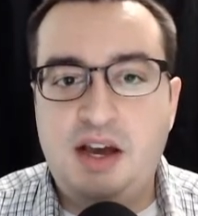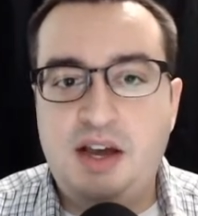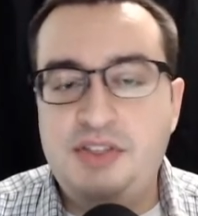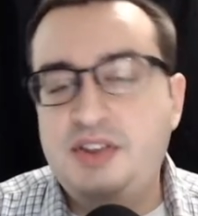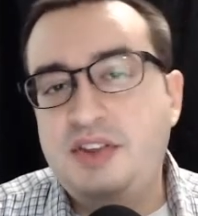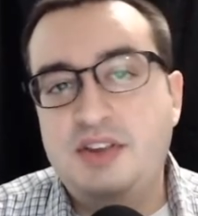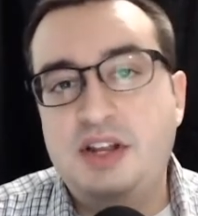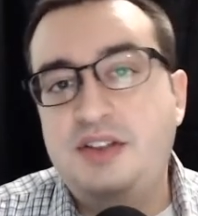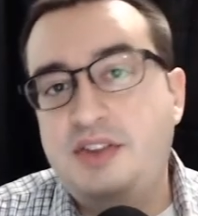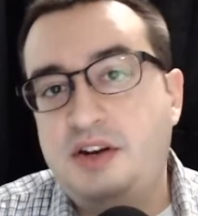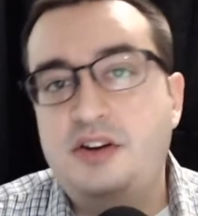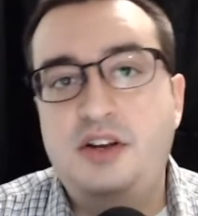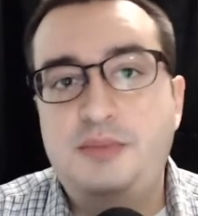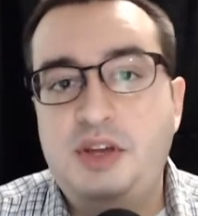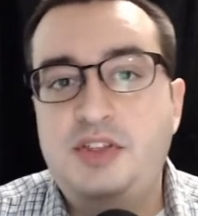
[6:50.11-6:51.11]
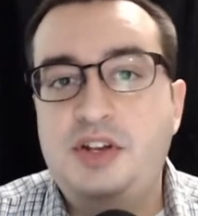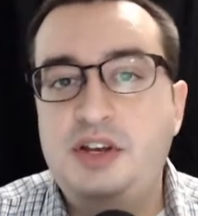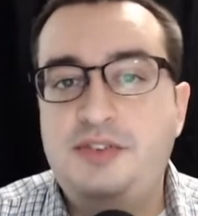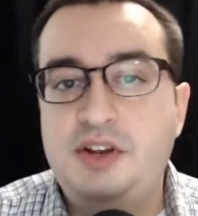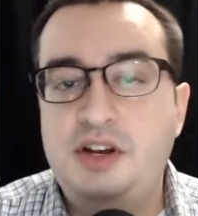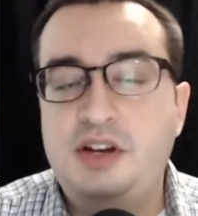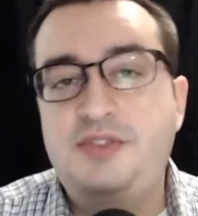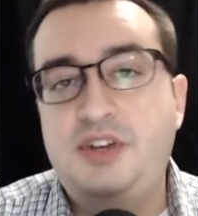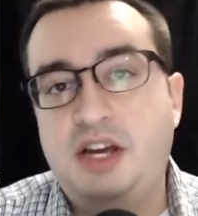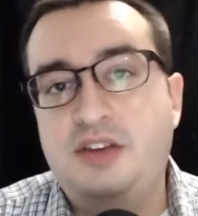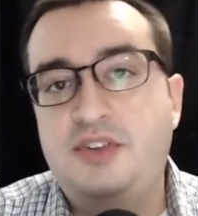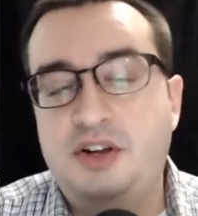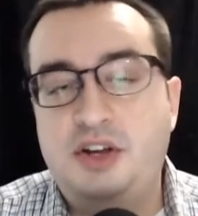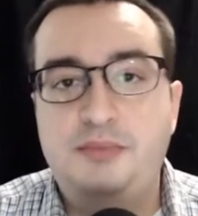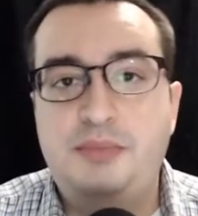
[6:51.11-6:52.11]
This is considered to be the definitive
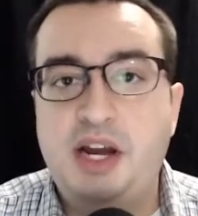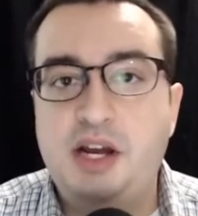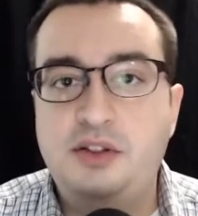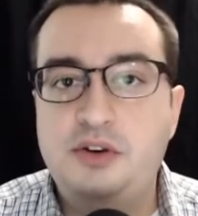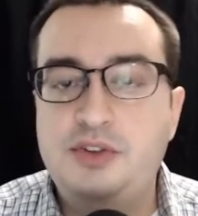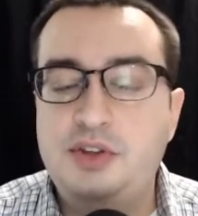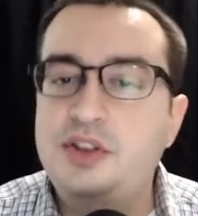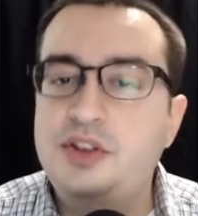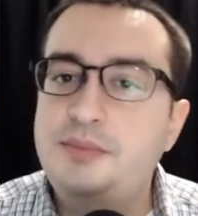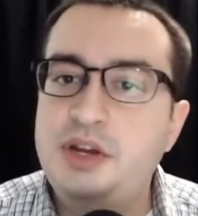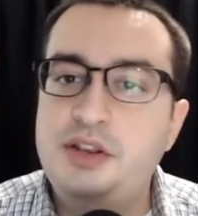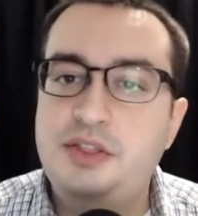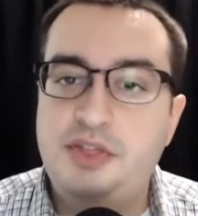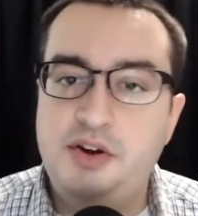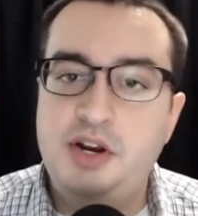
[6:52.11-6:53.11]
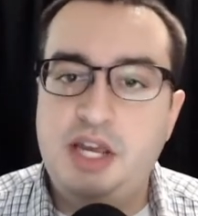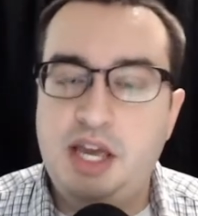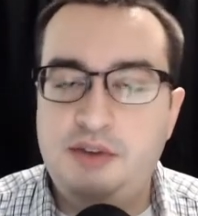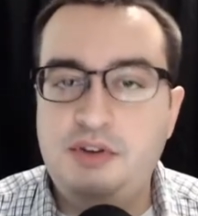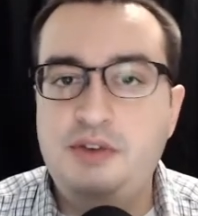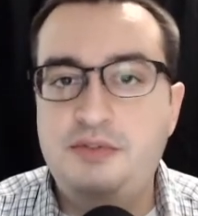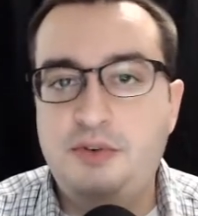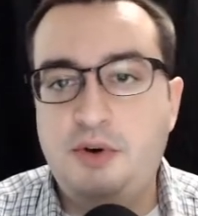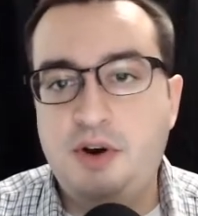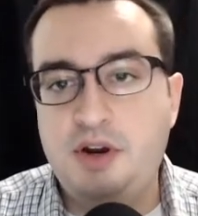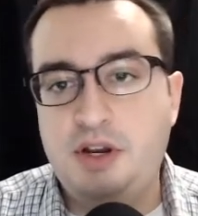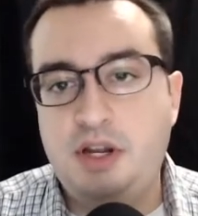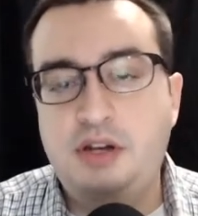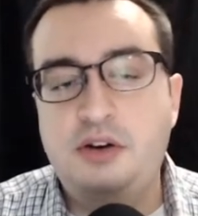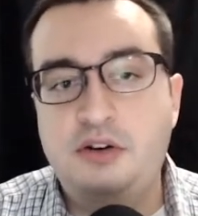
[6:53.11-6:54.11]
text on compilers. It's a bit theory heavy for
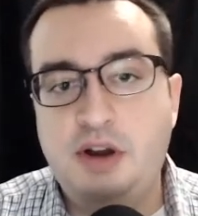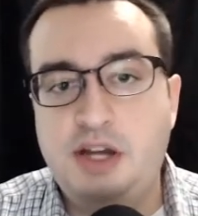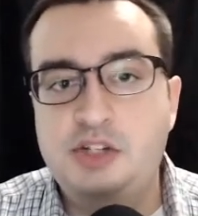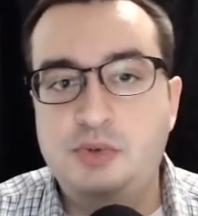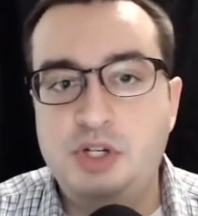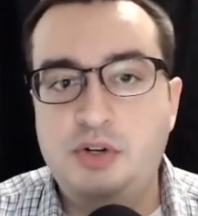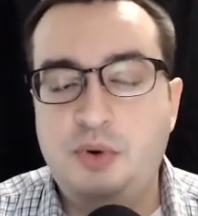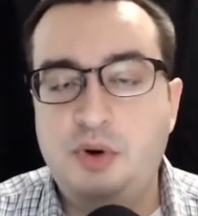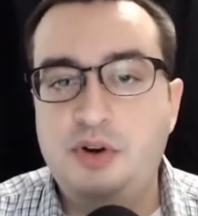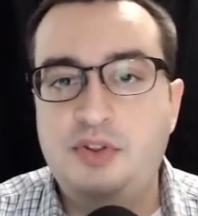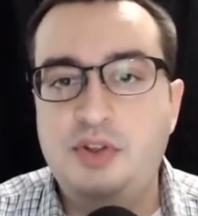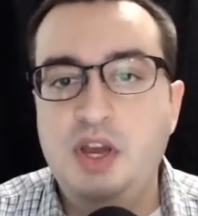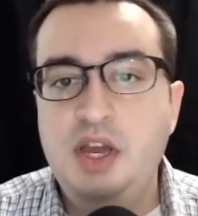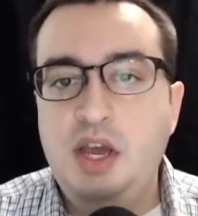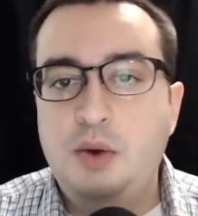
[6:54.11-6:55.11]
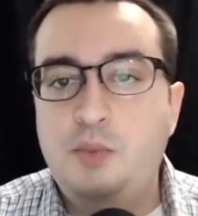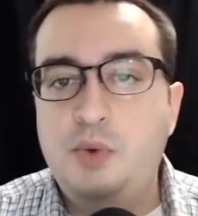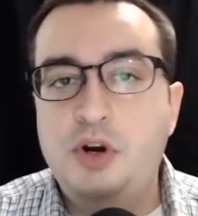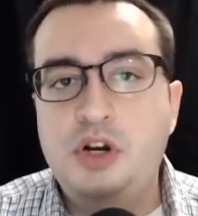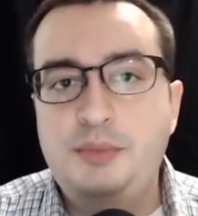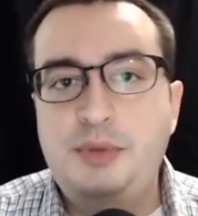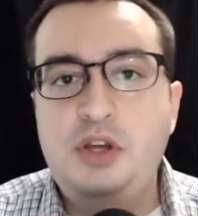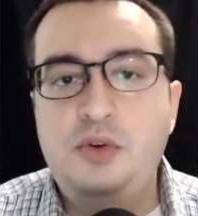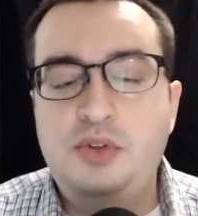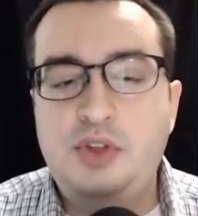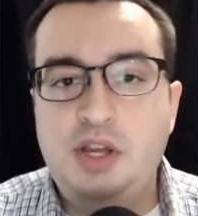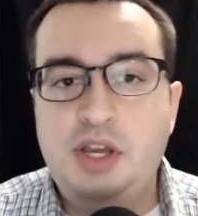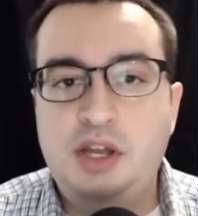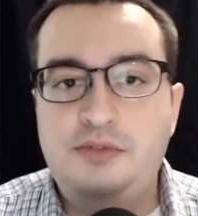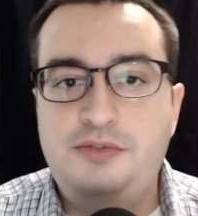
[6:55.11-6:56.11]
an undergraduate course. We're going to be
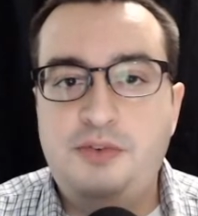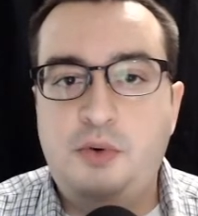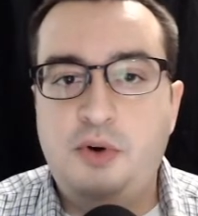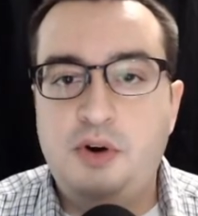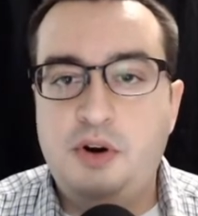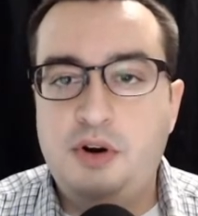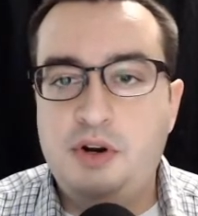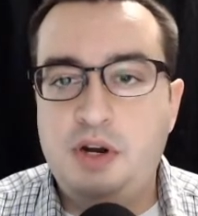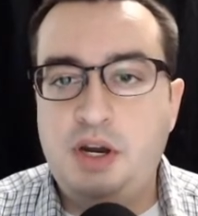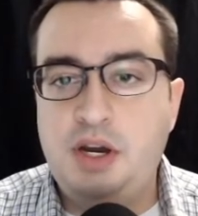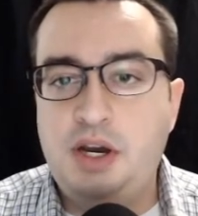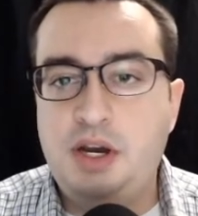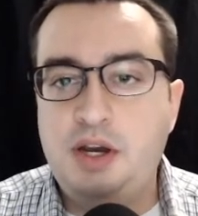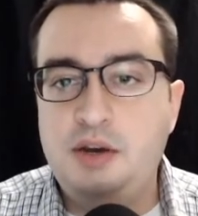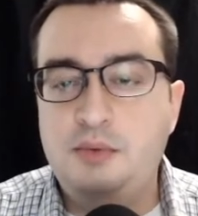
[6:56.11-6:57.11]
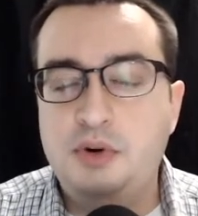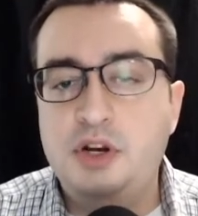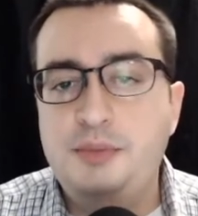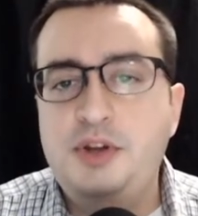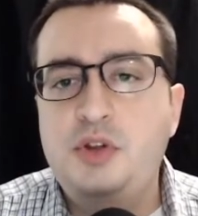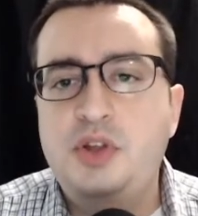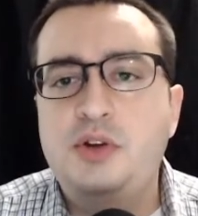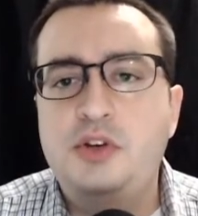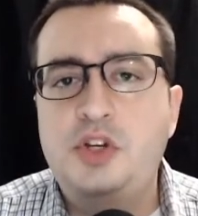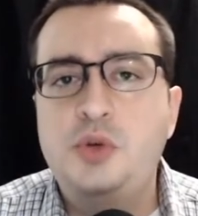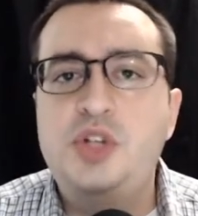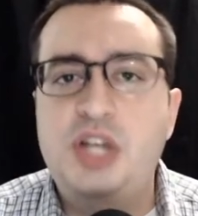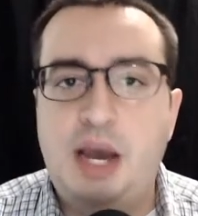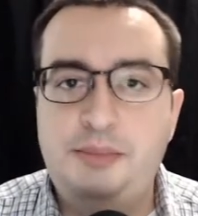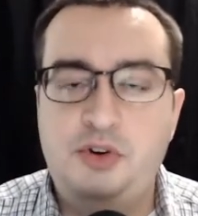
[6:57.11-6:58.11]
using it for, we're going to be using
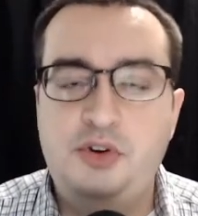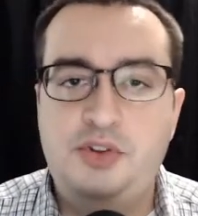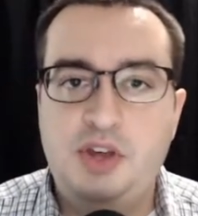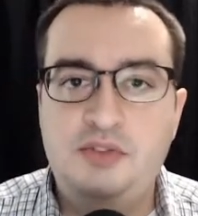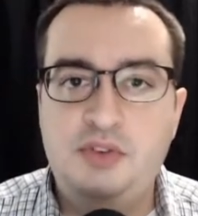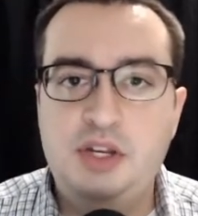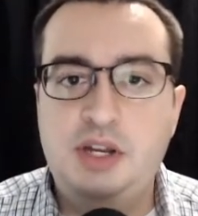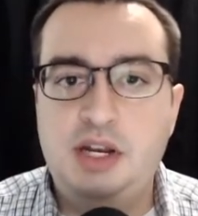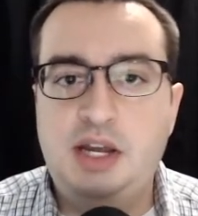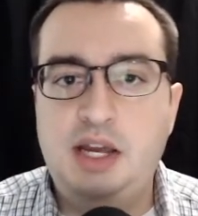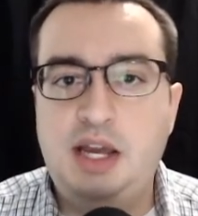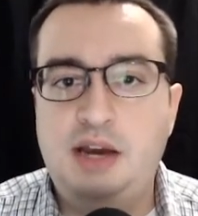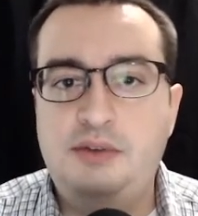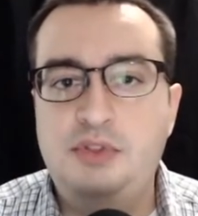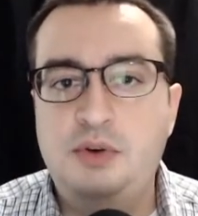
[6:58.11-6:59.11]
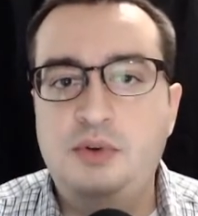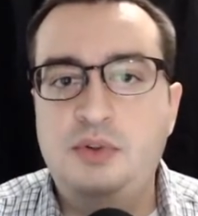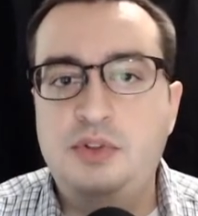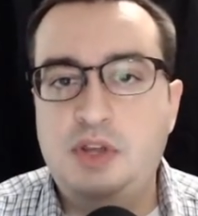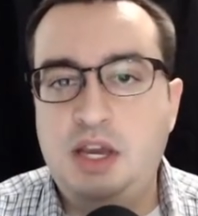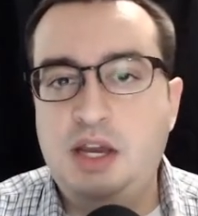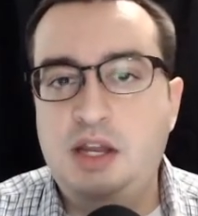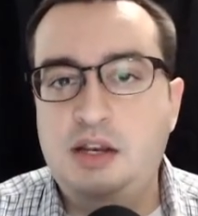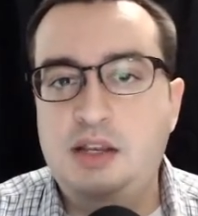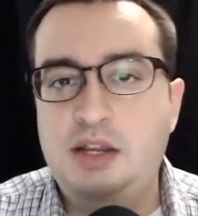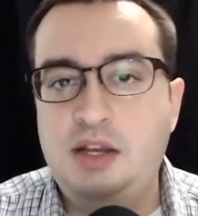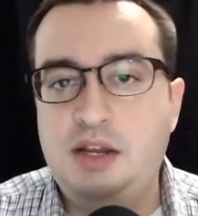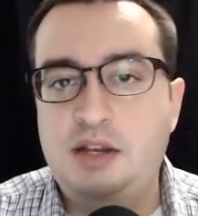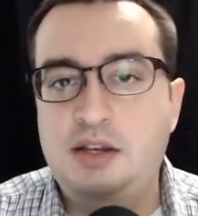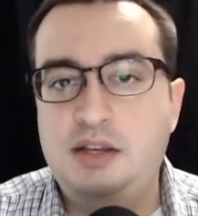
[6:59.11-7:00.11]
2 chapters of it, and I have those scanned
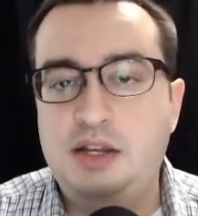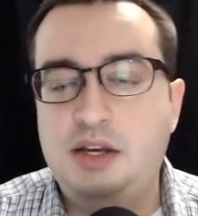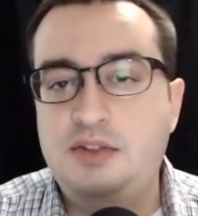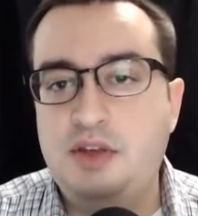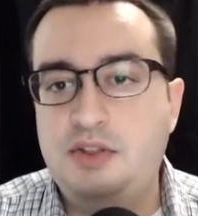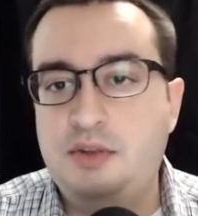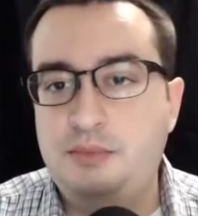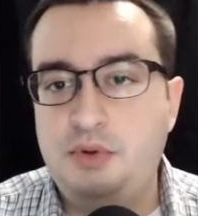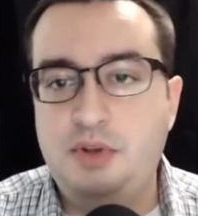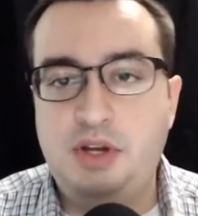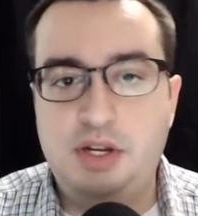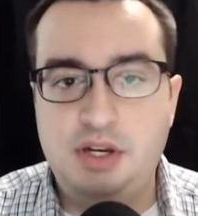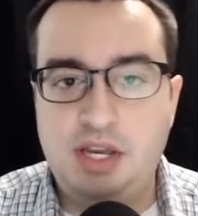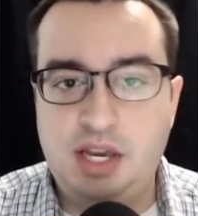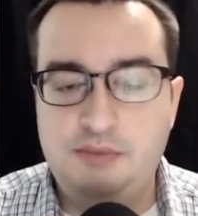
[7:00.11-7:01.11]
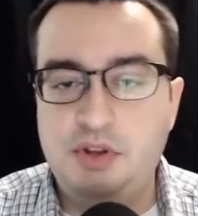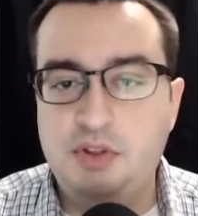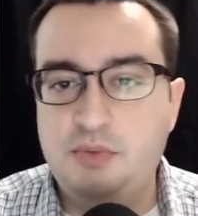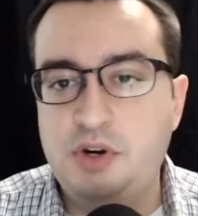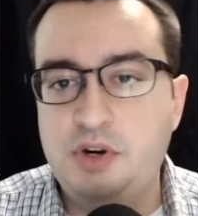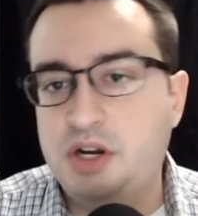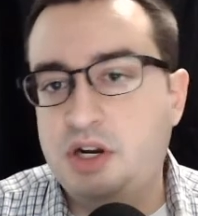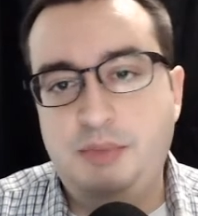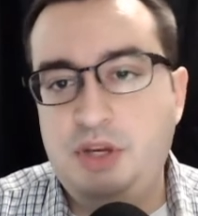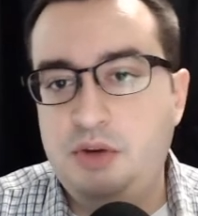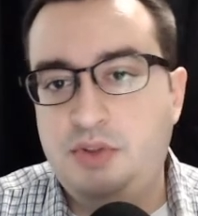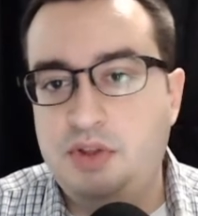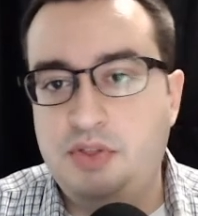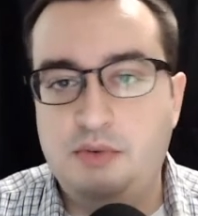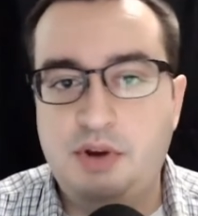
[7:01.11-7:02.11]
and accessible on Canvas. going to be
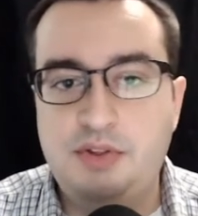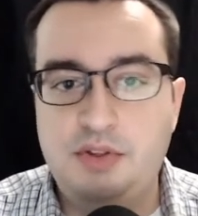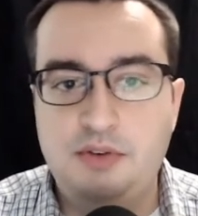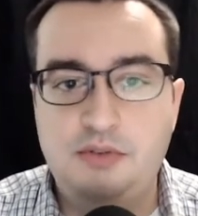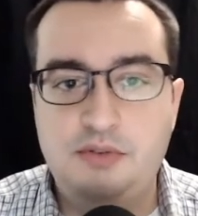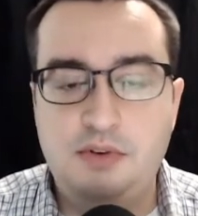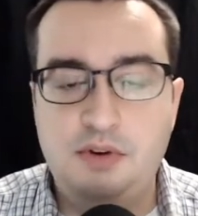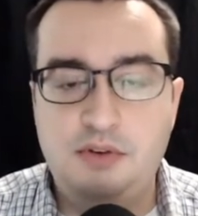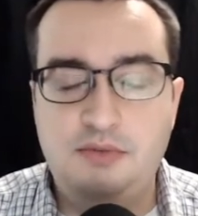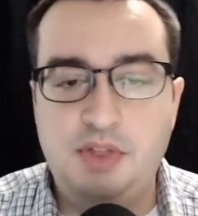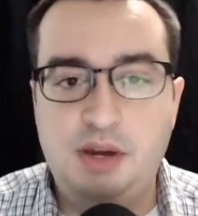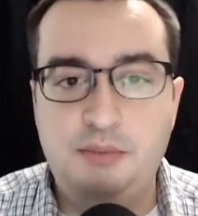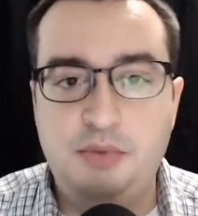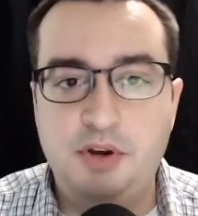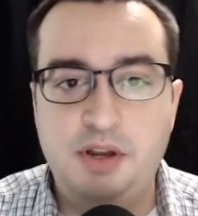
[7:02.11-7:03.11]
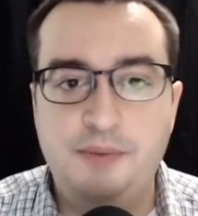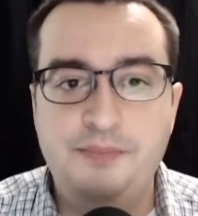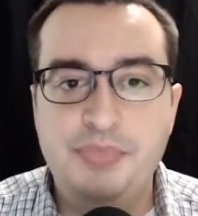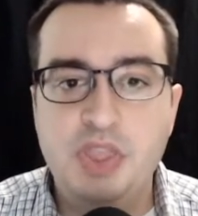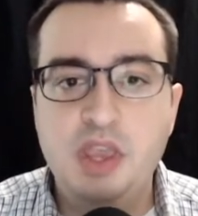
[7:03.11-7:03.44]
using the rest of that book.